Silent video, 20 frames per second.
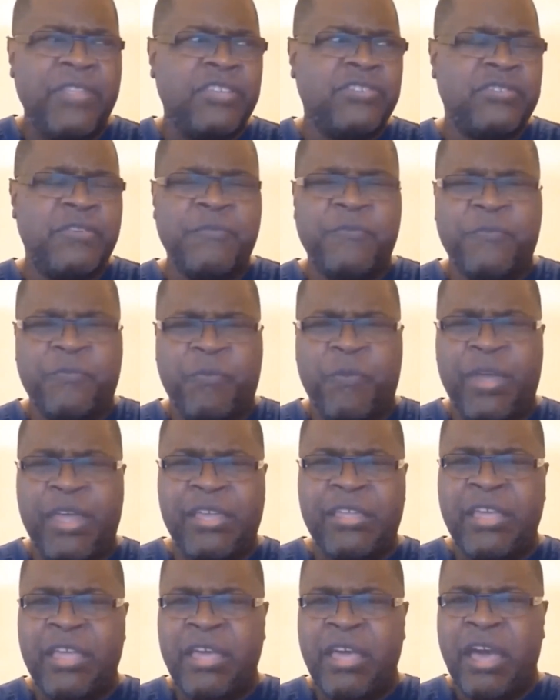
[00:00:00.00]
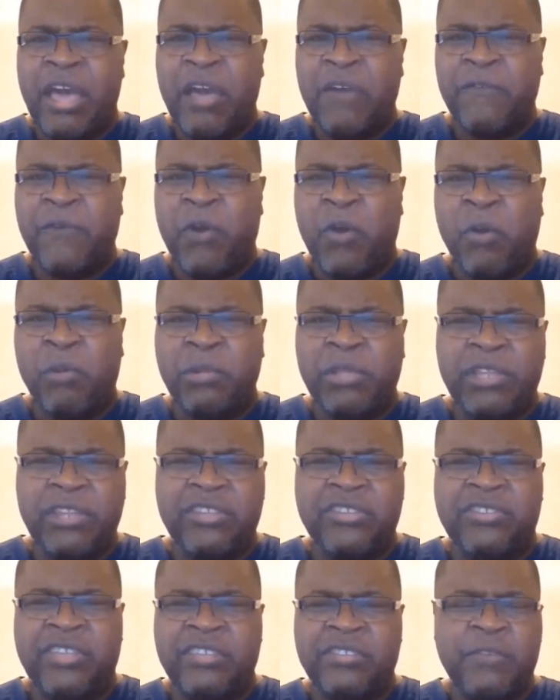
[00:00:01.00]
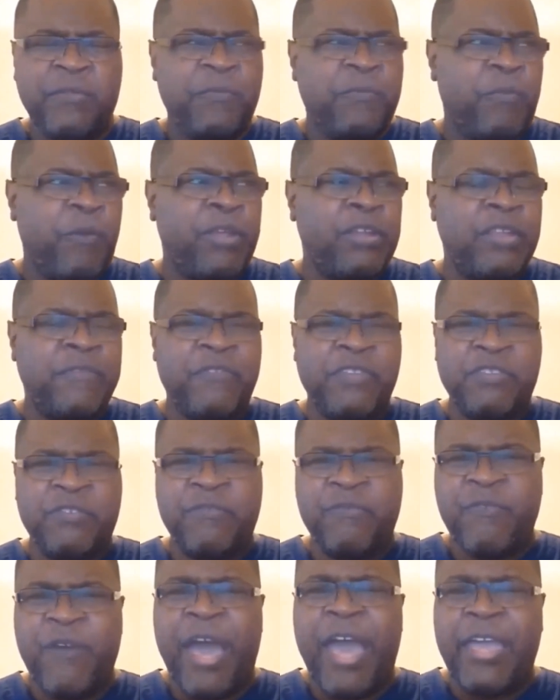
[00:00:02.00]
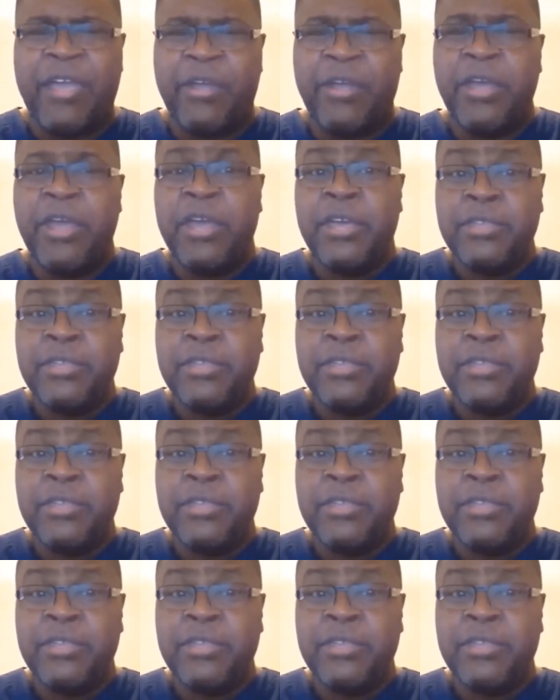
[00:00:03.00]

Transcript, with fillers: that's afraid of holiness, that's afraid of this fire.